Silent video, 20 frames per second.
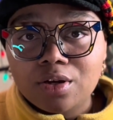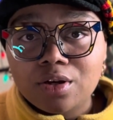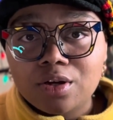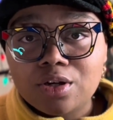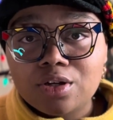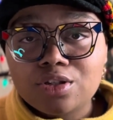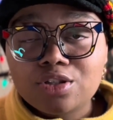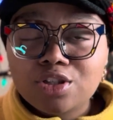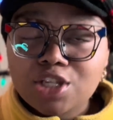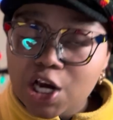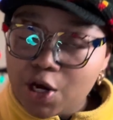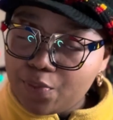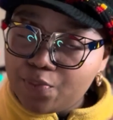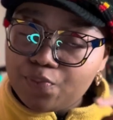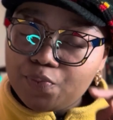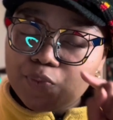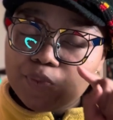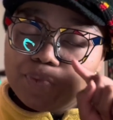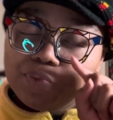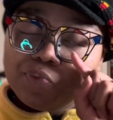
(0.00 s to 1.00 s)
So,
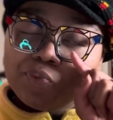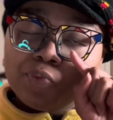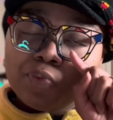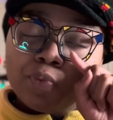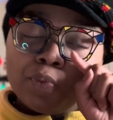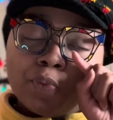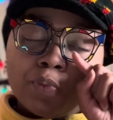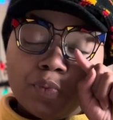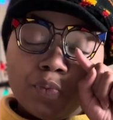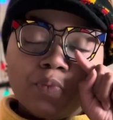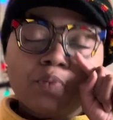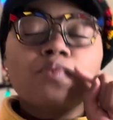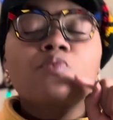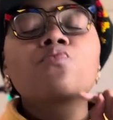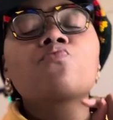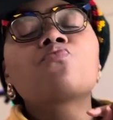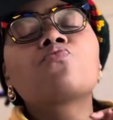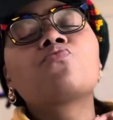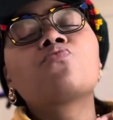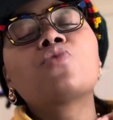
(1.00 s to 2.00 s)

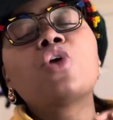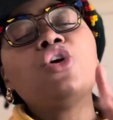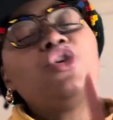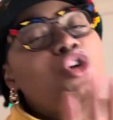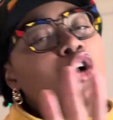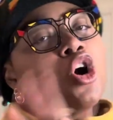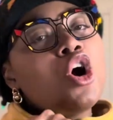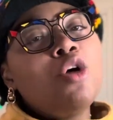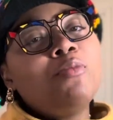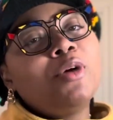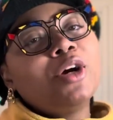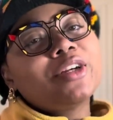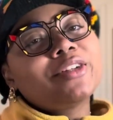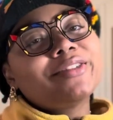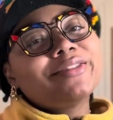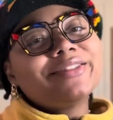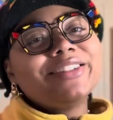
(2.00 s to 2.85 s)
your homework.